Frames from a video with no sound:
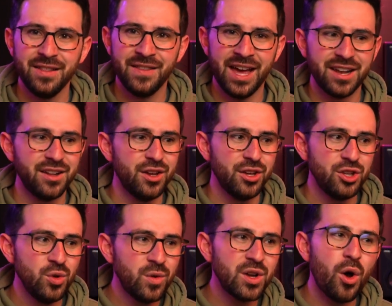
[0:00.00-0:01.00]
that
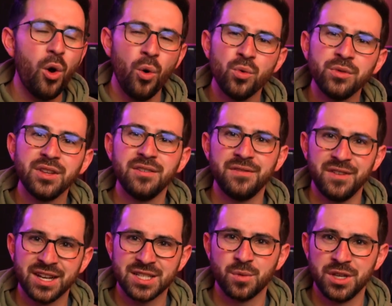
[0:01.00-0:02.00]
you can only
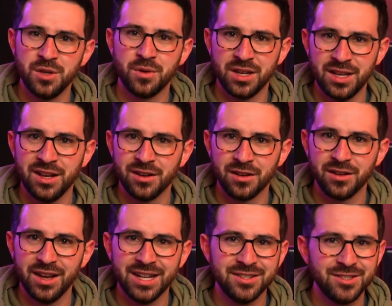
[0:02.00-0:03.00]
fix what you can hear.
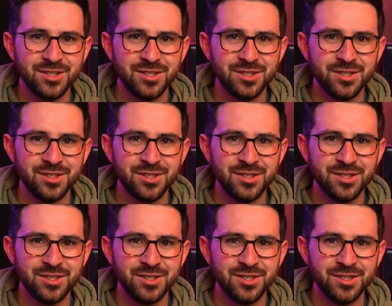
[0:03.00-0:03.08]
And